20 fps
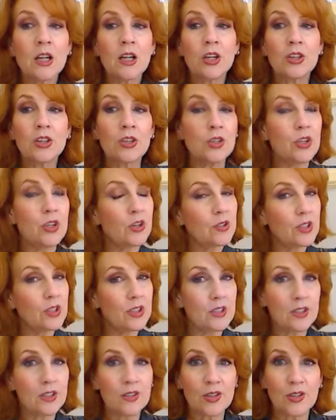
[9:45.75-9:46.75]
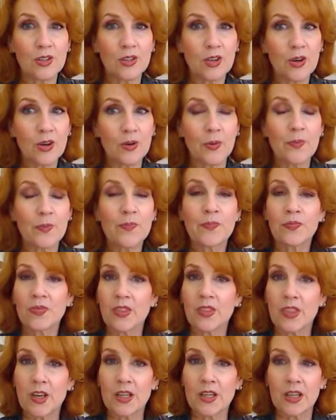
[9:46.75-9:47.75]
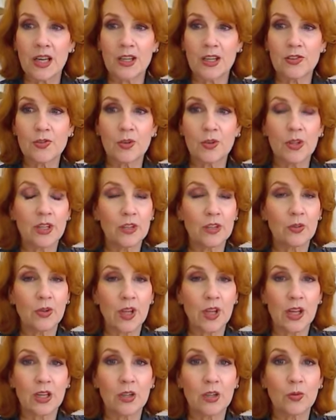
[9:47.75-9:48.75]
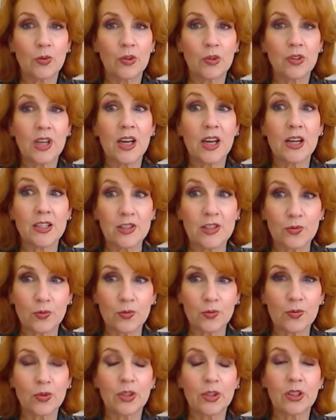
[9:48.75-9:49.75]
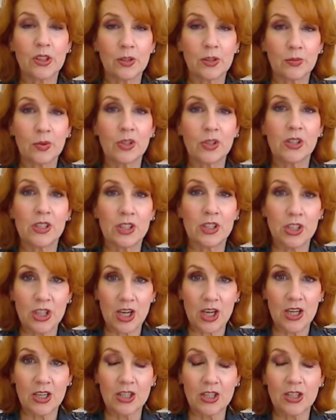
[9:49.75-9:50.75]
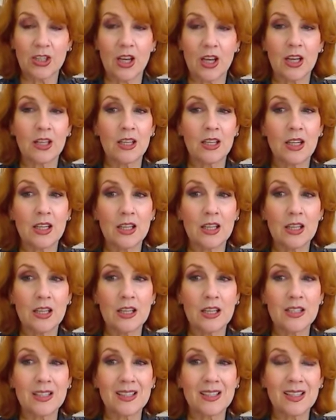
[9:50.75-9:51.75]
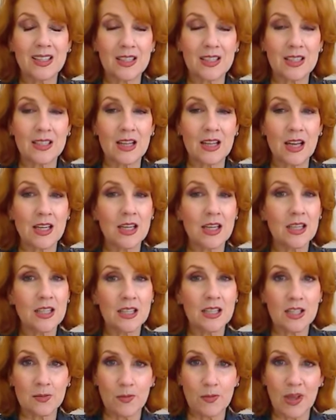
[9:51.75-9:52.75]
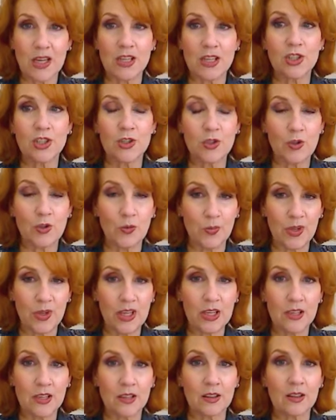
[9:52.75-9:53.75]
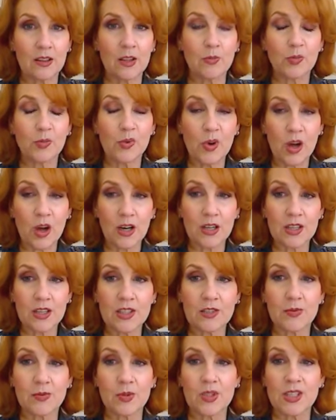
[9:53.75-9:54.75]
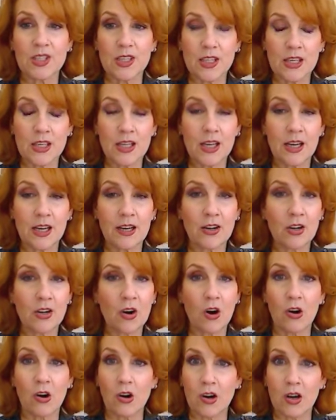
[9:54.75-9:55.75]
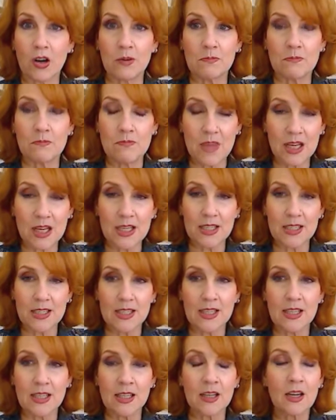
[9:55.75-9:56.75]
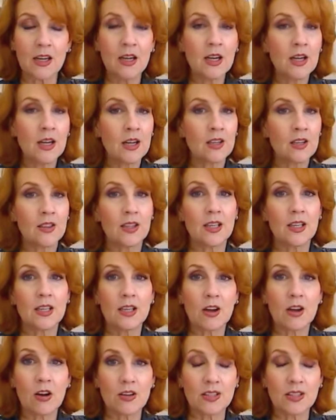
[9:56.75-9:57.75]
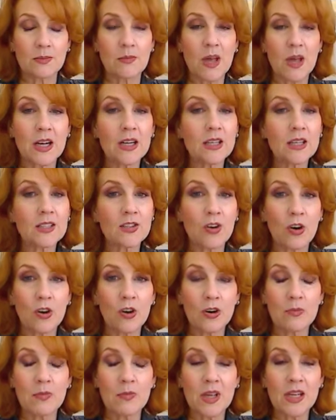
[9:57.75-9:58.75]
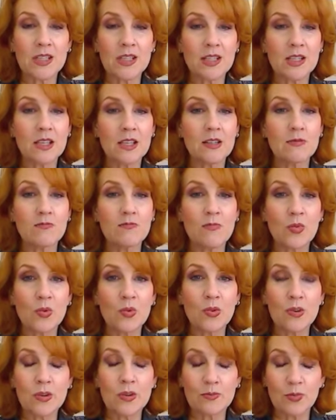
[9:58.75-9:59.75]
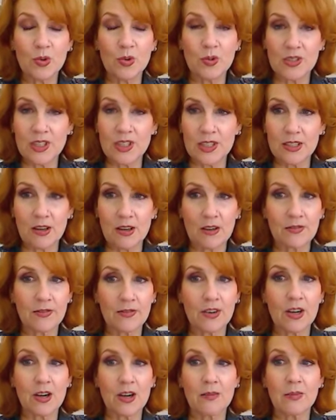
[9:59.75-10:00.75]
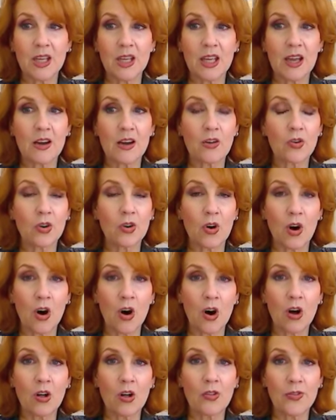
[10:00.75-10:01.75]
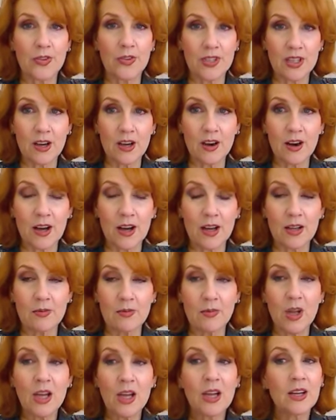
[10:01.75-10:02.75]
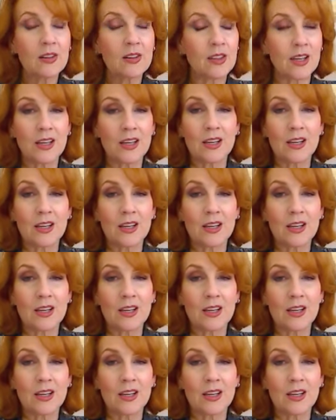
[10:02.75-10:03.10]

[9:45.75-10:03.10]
No, no, no, no, no. The natural and organic world has really, really changed and it is an exciting space to be in. The products for skincare are amazing. The cosmetics are amazing. More and more stuff coming out all the time. The